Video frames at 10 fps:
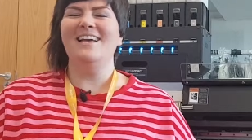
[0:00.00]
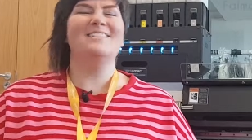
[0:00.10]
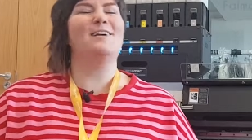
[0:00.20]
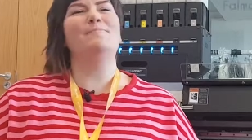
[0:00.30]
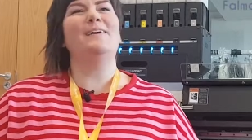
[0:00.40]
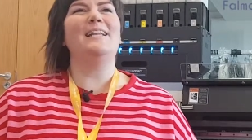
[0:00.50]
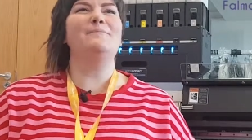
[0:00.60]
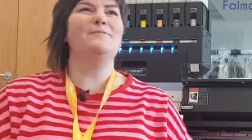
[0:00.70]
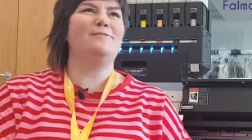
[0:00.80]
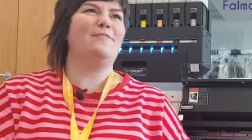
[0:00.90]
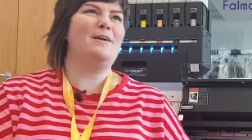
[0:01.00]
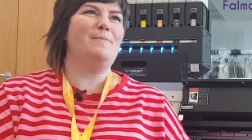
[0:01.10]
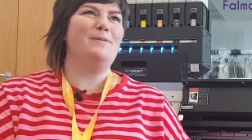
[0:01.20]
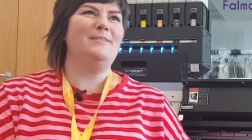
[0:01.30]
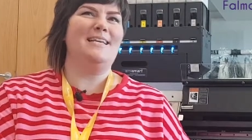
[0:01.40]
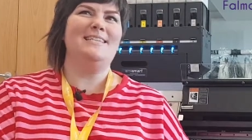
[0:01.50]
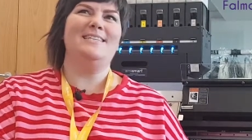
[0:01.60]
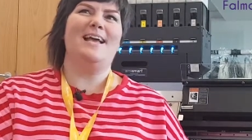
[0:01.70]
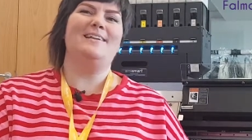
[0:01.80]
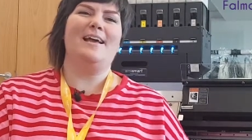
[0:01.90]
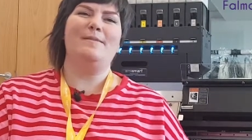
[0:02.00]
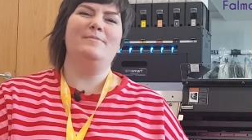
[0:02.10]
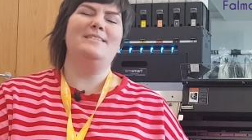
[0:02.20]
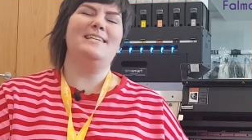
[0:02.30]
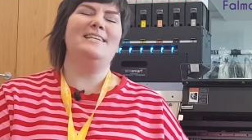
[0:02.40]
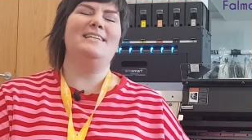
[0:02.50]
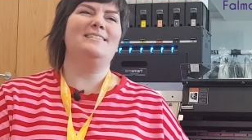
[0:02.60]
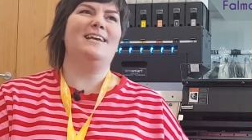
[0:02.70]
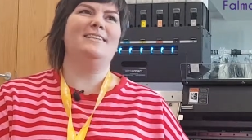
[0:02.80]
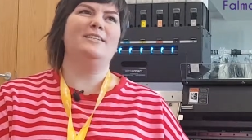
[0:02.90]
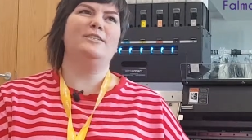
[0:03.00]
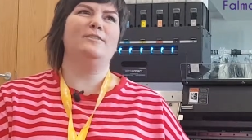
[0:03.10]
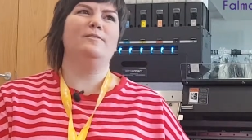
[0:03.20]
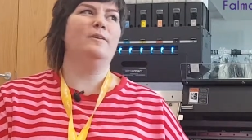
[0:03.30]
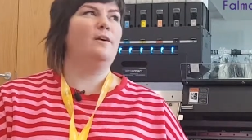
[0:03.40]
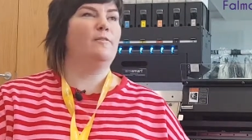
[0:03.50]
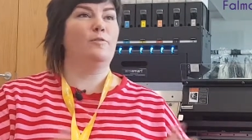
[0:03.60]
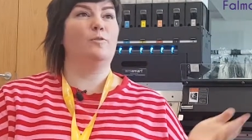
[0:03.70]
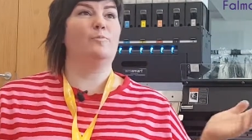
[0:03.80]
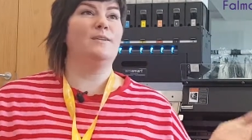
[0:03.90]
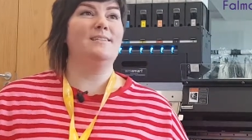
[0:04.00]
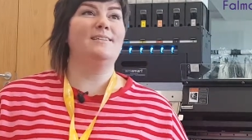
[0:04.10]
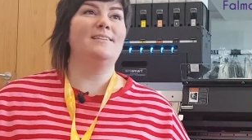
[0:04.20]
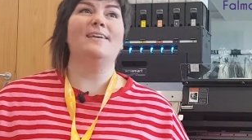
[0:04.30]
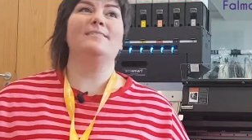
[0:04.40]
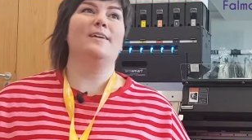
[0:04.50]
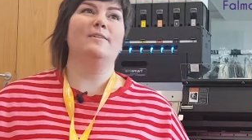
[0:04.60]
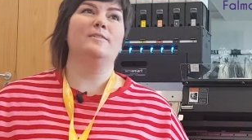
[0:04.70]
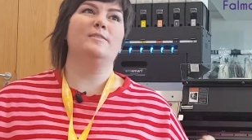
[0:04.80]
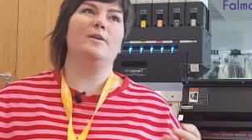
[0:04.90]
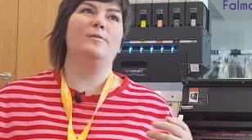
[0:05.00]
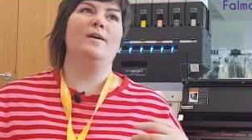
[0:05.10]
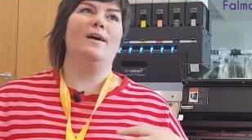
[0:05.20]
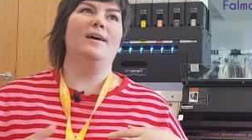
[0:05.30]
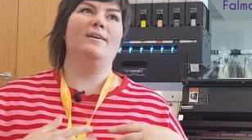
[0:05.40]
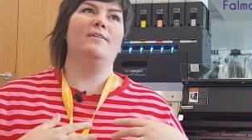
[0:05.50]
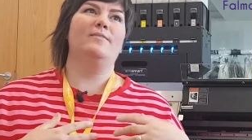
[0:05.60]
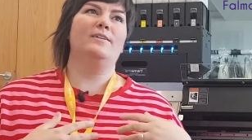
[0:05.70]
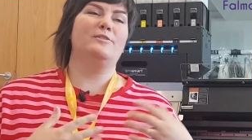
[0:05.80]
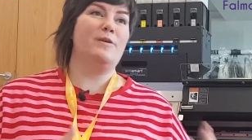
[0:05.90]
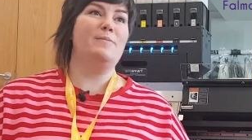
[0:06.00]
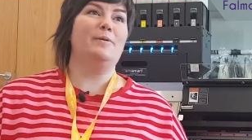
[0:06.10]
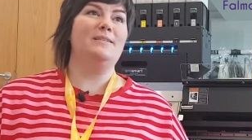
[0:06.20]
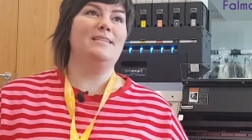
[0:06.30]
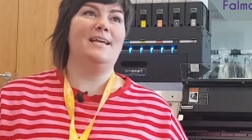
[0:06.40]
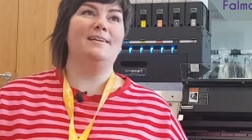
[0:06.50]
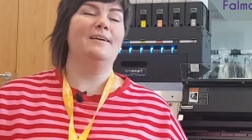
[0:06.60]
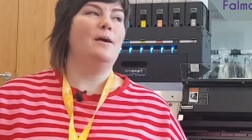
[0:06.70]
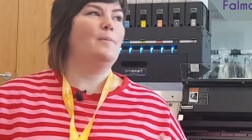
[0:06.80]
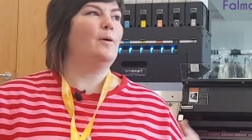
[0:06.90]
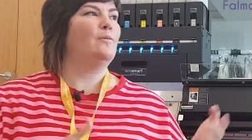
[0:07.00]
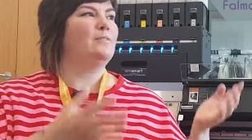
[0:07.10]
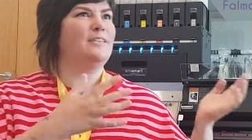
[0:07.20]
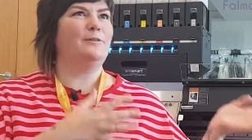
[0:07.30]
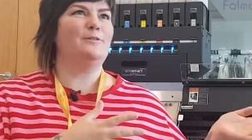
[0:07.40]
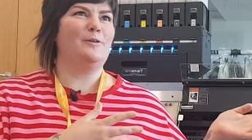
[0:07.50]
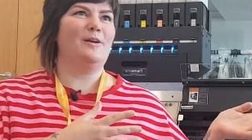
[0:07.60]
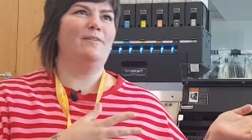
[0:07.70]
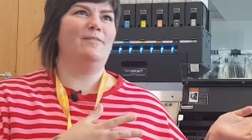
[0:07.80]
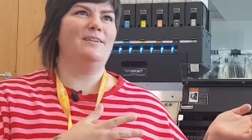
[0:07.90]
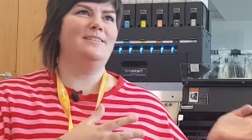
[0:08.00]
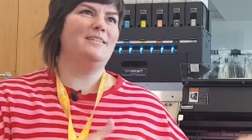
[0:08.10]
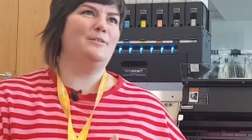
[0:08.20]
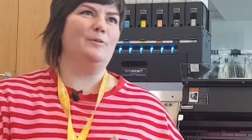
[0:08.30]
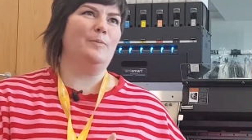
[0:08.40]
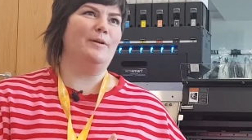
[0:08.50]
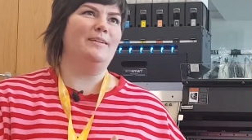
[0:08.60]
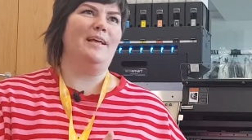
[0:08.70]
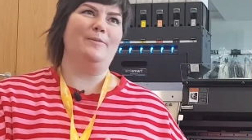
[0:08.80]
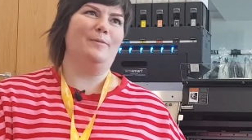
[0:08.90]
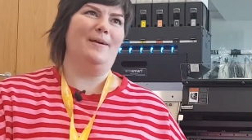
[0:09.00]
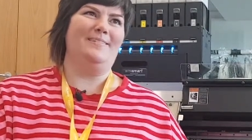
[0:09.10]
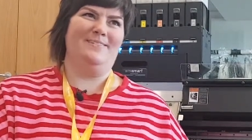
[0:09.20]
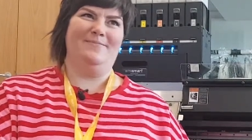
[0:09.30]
So my name is Freya Moses and I am the Senior Technician for Printed Textiles. So I cover screen printing, but obviously I also cover digital print as well.